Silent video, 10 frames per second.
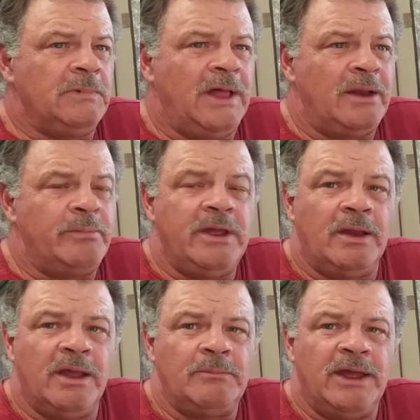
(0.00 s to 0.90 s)
lot of
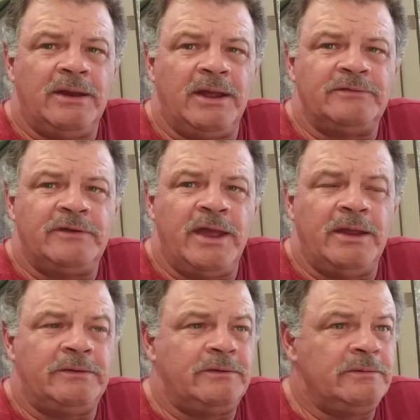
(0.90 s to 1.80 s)
BLM land, I
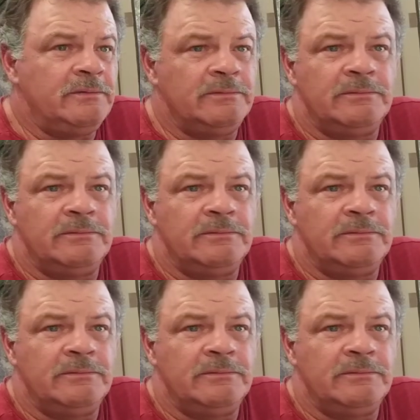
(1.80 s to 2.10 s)
stay at